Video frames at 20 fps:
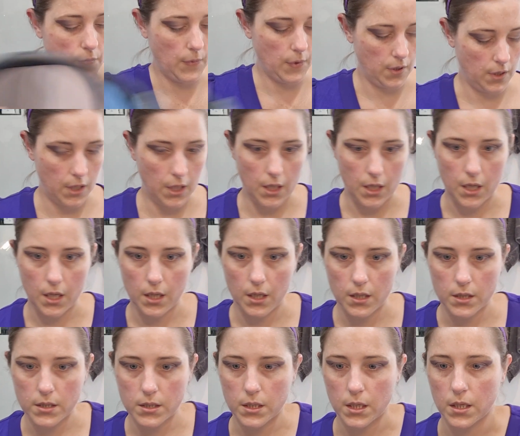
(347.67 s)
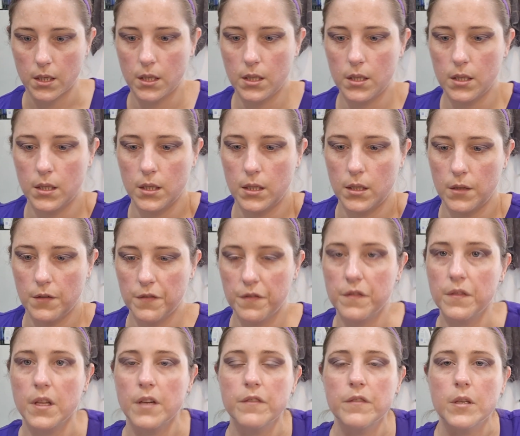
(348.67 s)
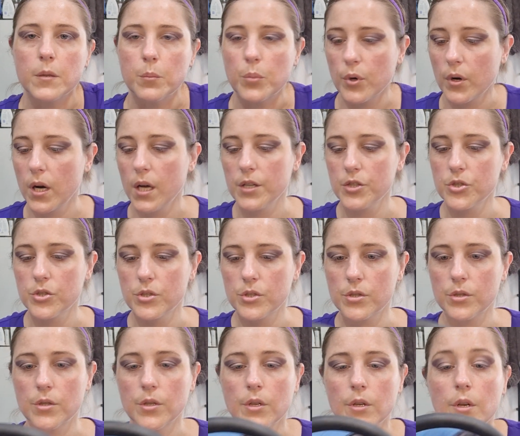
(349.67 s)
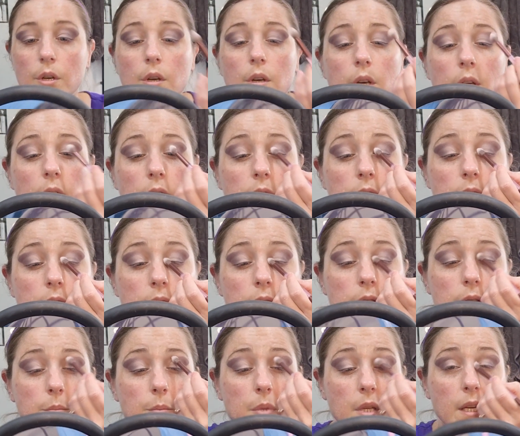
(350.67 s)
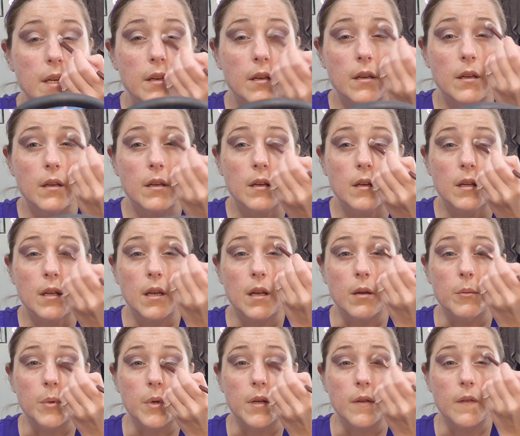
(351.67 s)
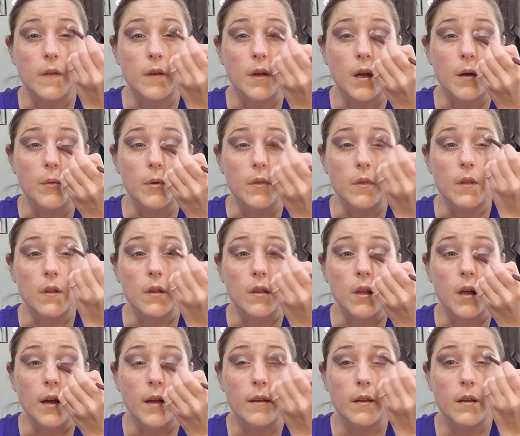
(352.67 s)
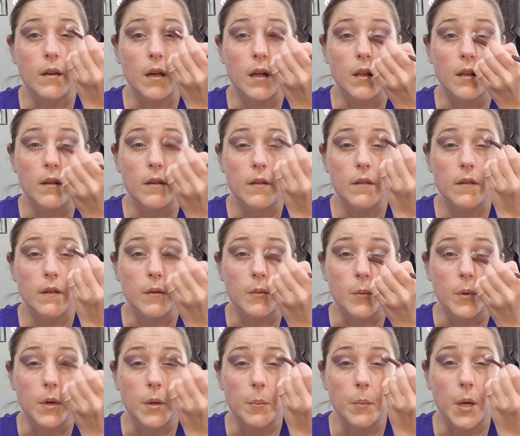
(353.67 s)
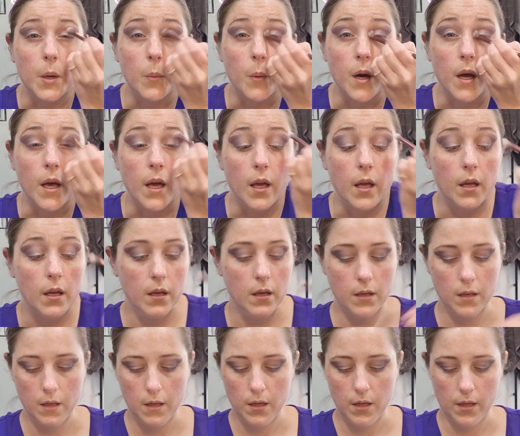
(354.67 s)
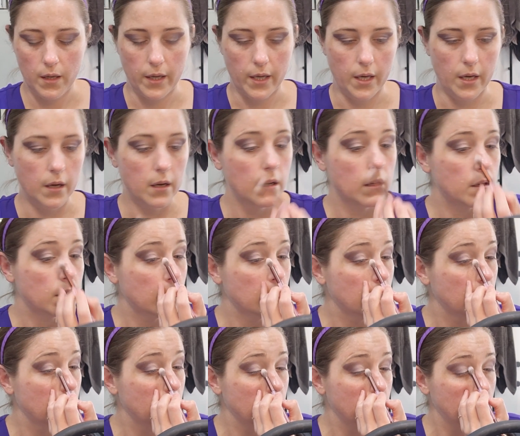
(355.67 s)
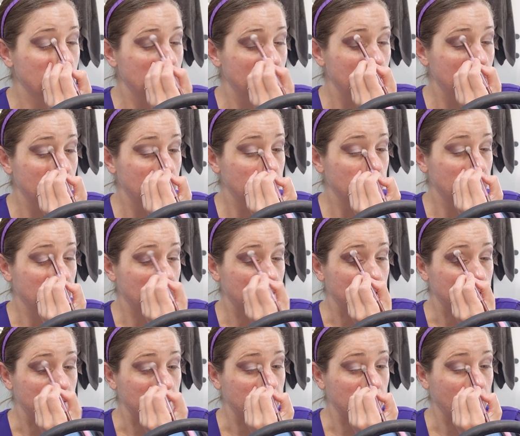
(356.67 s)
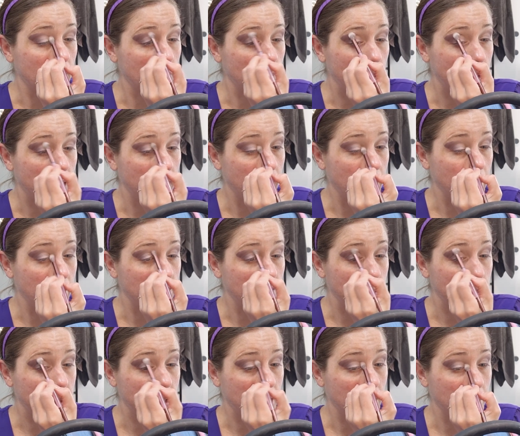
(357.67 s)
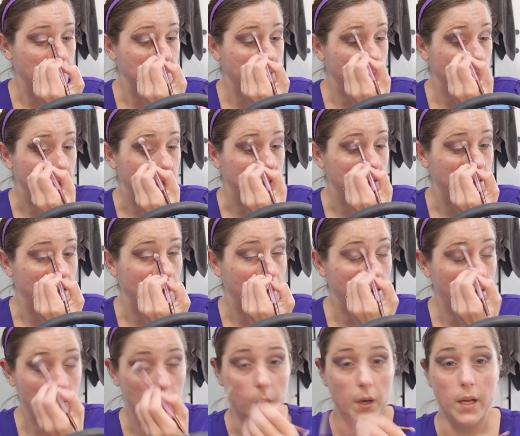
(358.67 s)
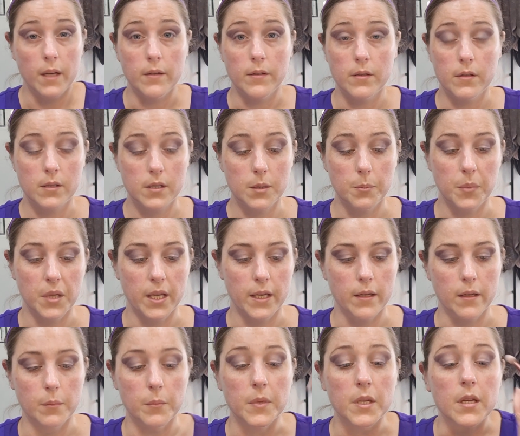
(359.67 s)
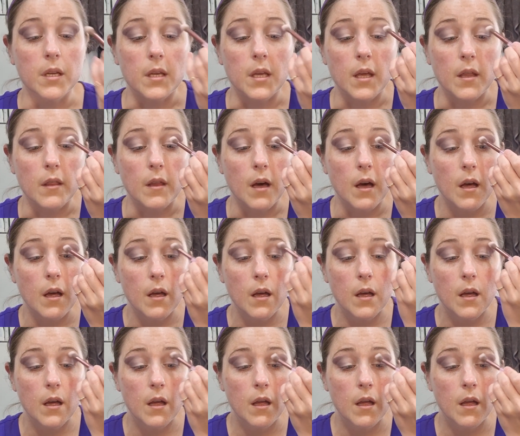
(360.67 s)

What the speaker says: Okay, let's get a clean fluffy brush and do some blending. And again, I'm going to start with the lighter colors and work my way out, because that way if I pick up some of the darker one to blend them together,